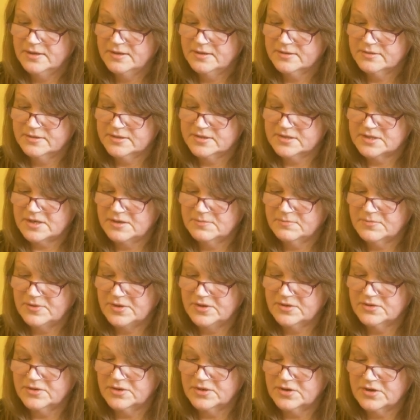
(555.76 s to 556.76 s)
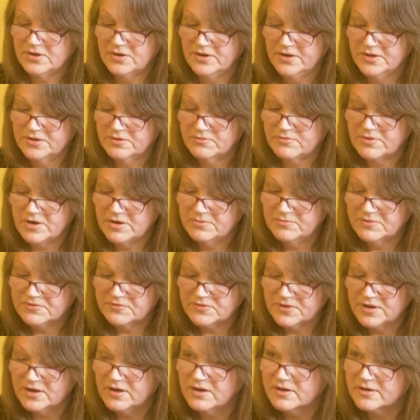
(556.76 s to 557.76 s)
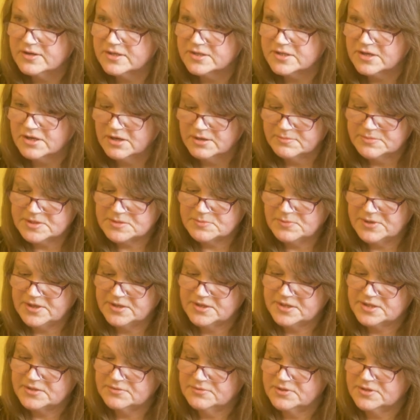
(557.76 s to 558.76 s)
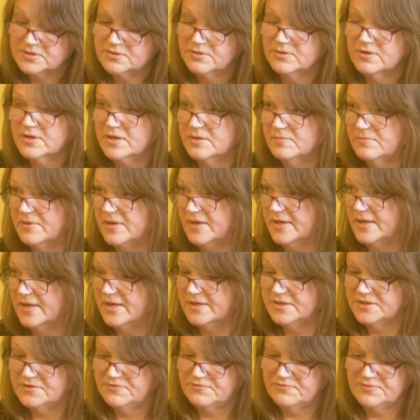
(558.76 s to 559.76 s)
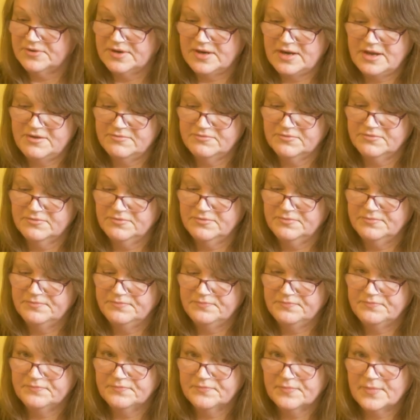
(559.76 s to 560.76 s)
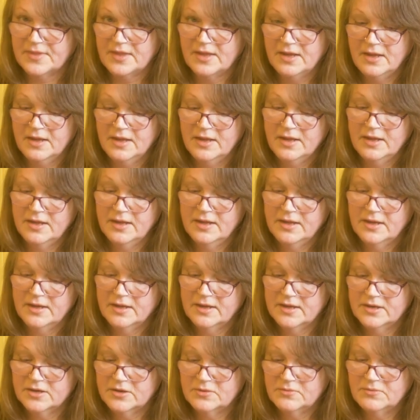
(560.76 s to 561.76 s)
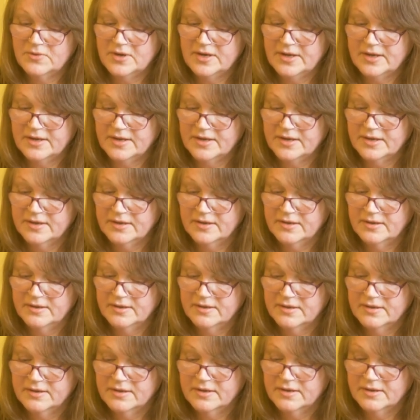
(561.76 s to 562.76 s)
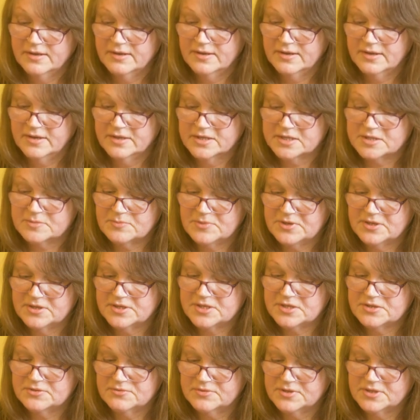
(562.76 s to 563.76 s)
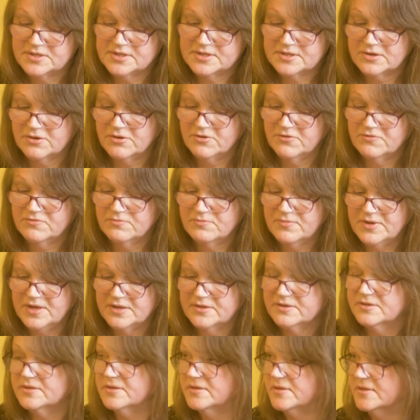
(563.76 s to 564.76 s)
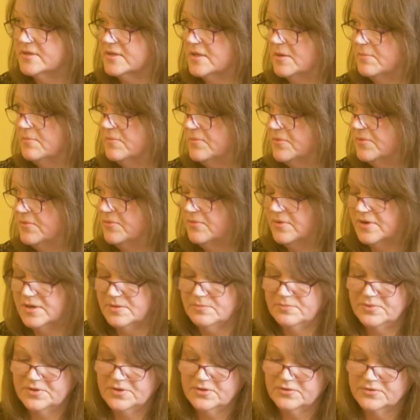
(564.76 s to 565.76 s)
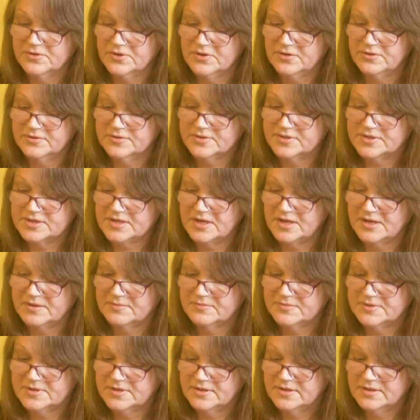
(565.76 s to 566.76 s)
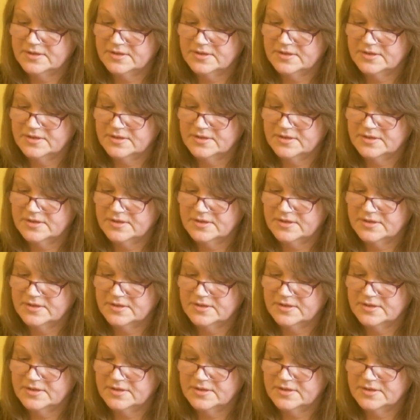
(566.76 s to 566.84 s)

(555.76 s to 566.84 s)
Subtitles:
The Sambhogakaya, the realm of the archetype, speaks to us on a completely different level. In a way, it speaks to us of myth, symbol and beyond concept.